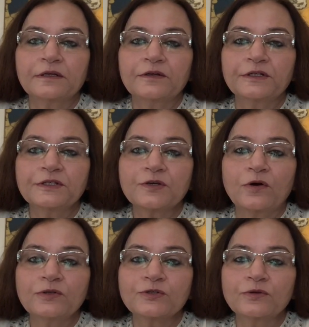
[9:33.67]
It is
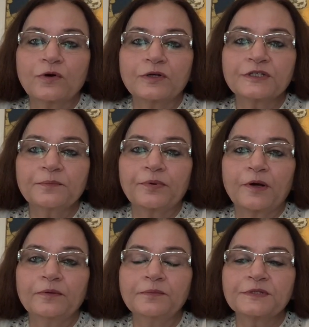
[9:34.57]
also causing
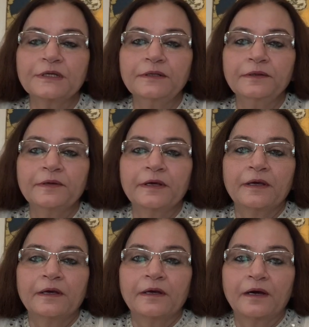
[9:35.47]
problems in
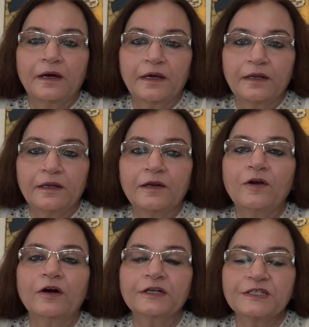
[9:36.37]

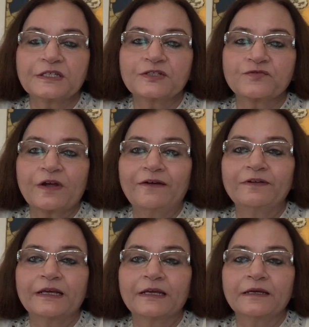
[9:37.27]
long distance
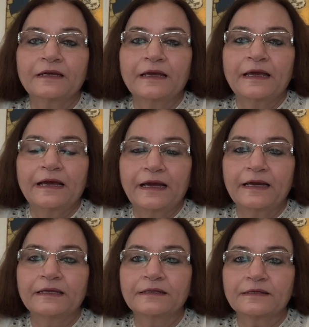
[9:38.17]
traveling
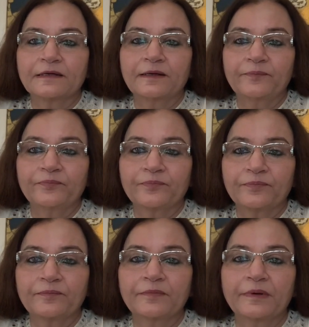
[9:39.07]
and
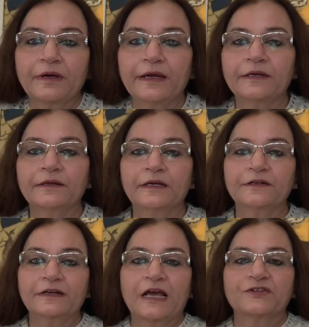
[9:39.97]

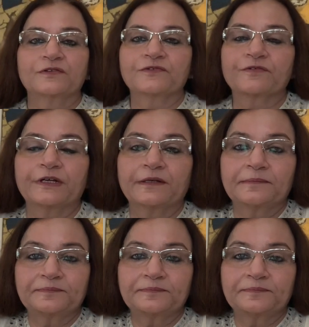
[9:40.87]
international trade,